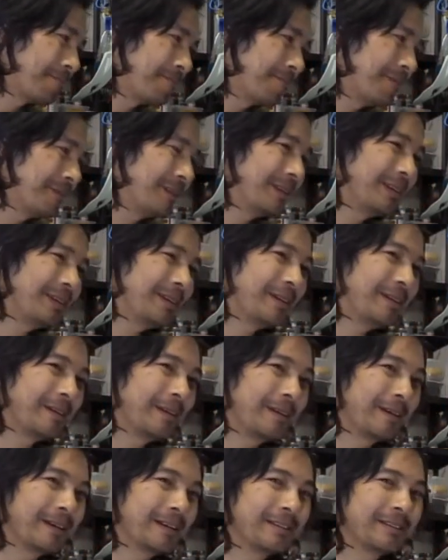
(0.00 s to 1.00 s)

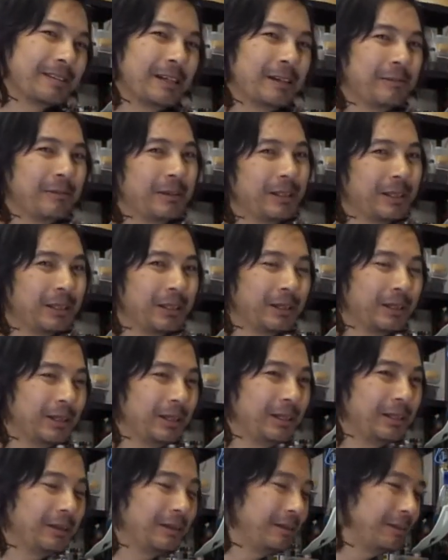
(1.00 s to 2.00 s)
really it's not really a
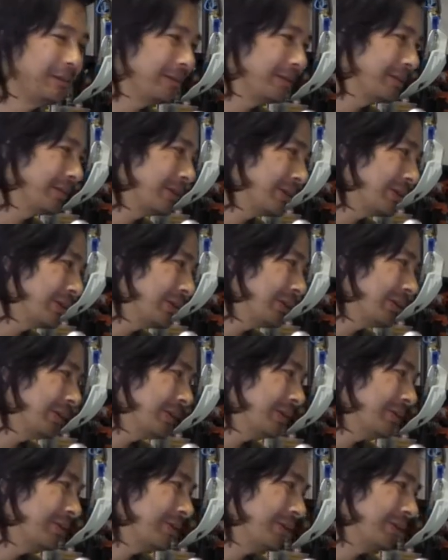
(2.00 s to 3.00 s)
good
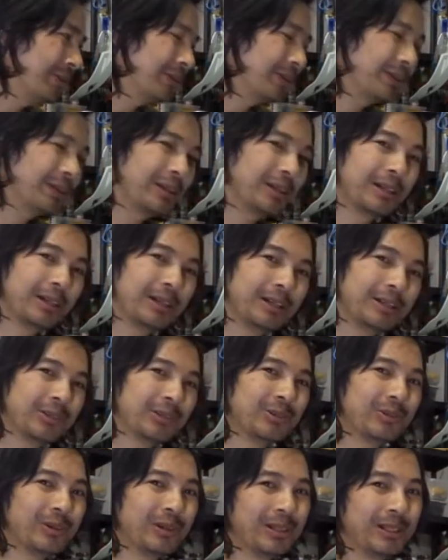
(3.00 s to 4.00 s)
controller for the uh,
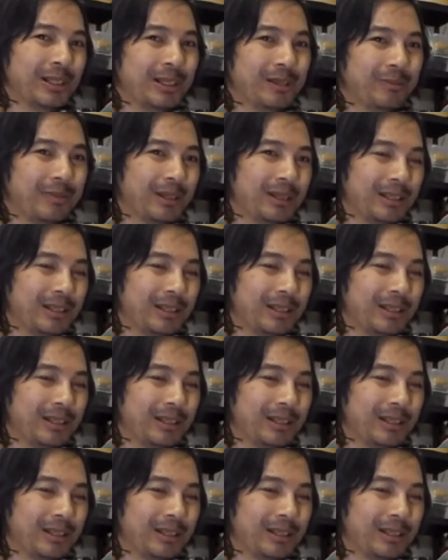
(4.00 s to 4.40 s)
Sur Ron Light Bee.